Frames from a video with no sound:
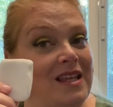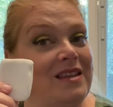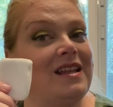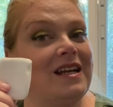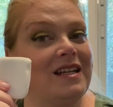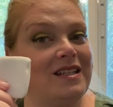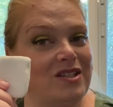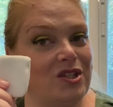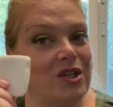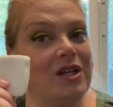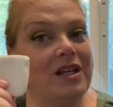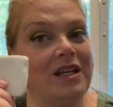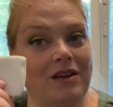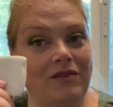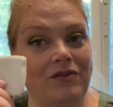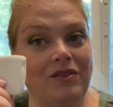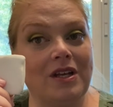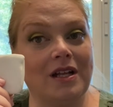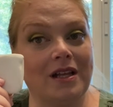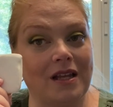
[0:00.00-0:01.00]
that's gonna
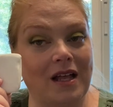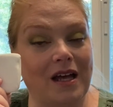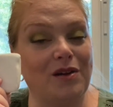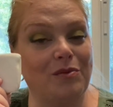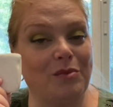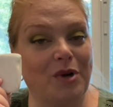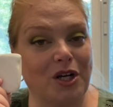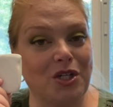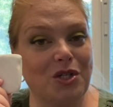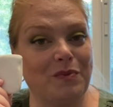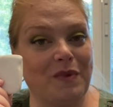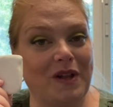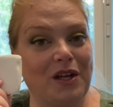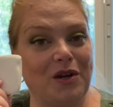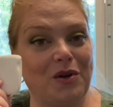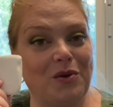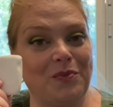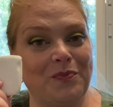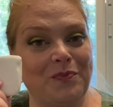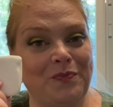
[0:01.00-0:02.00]
give you a lot of
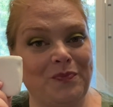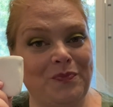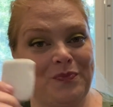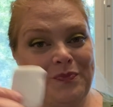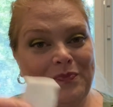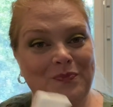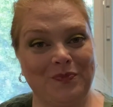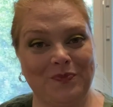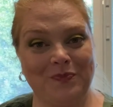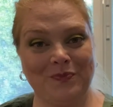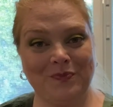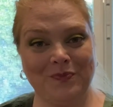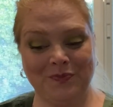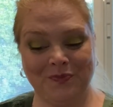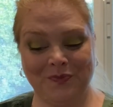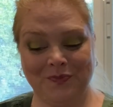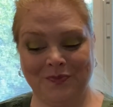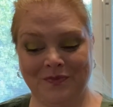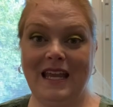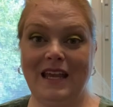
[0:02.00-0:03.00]
marshmallow.
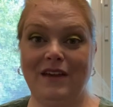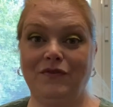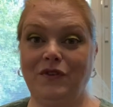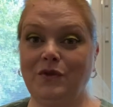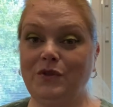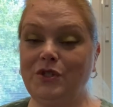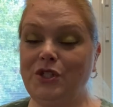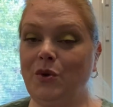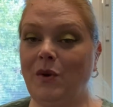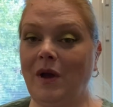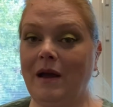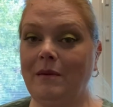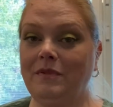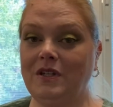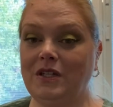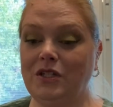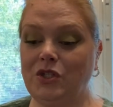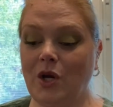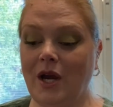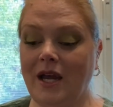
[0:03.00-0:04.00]
If you do happen
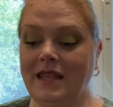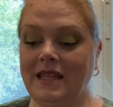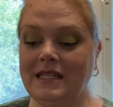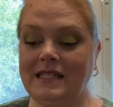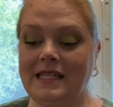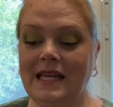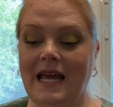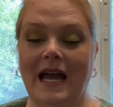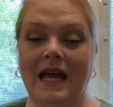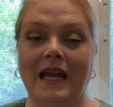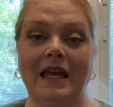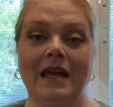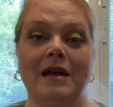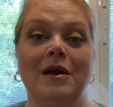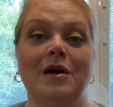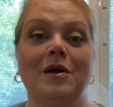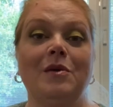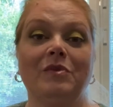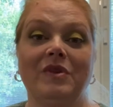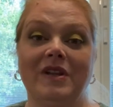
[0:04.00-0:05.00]
to try this hack,
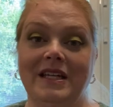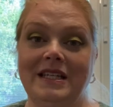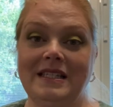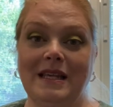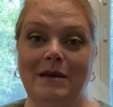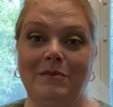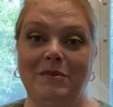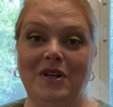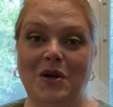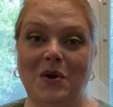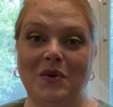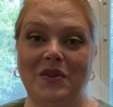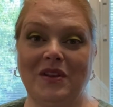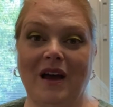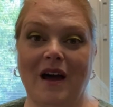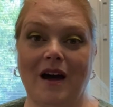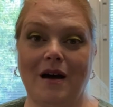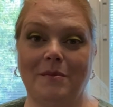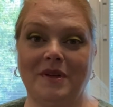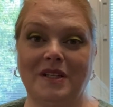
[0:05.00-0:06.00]
please let me know in the
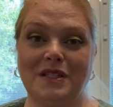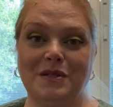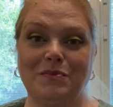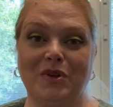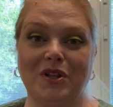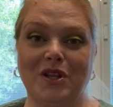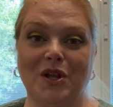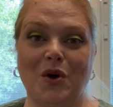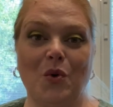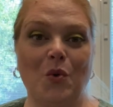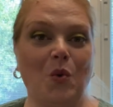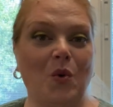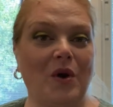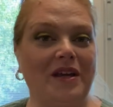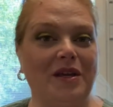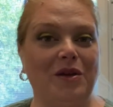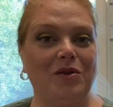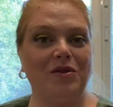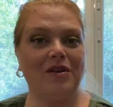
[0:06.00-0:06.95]
comments below what you